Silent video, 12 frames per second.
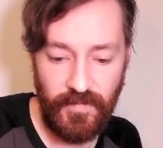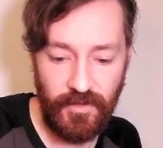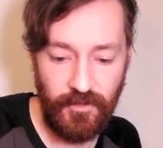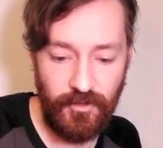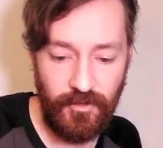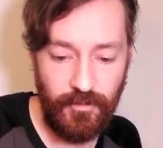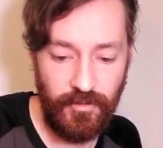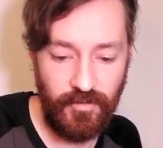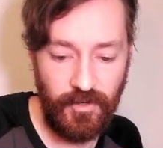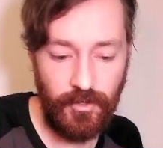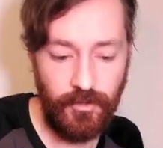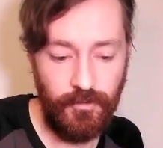In terms of
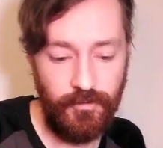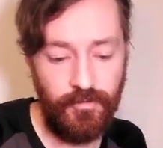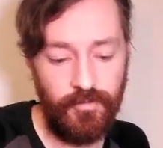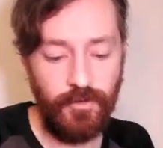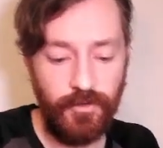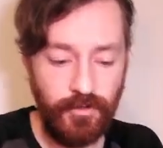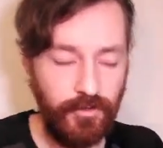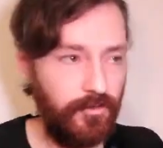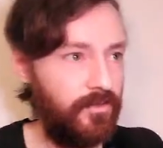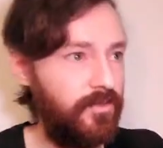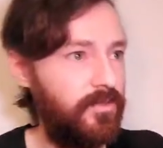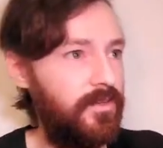cold
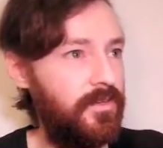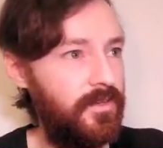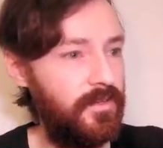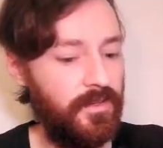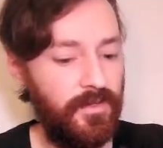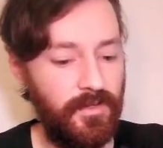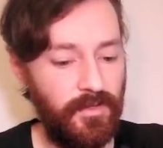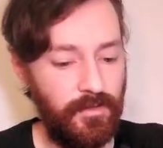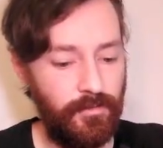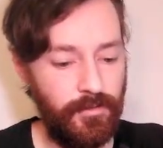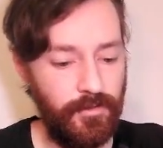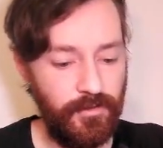foils,
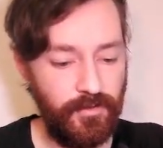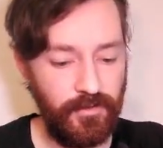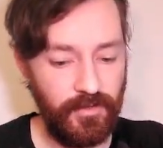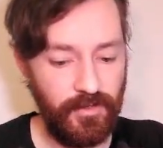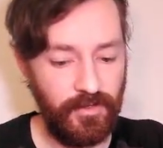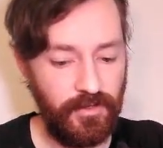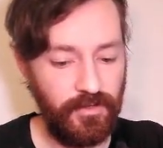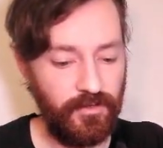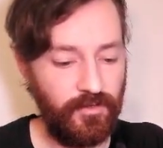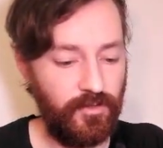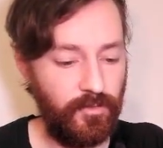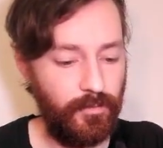we got the
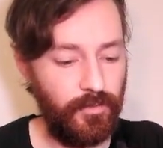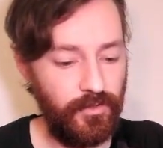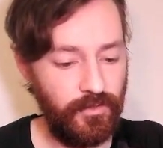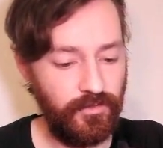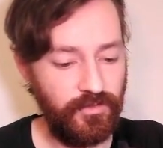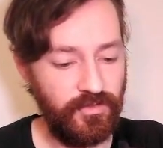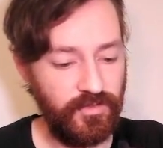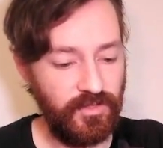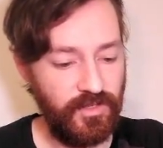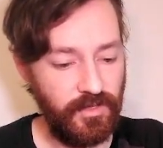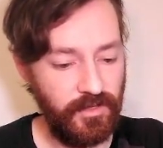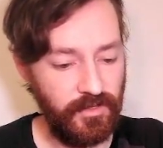Spoiled
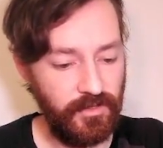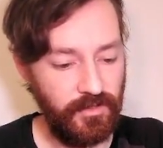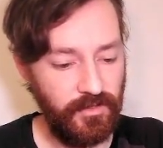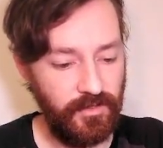Skull,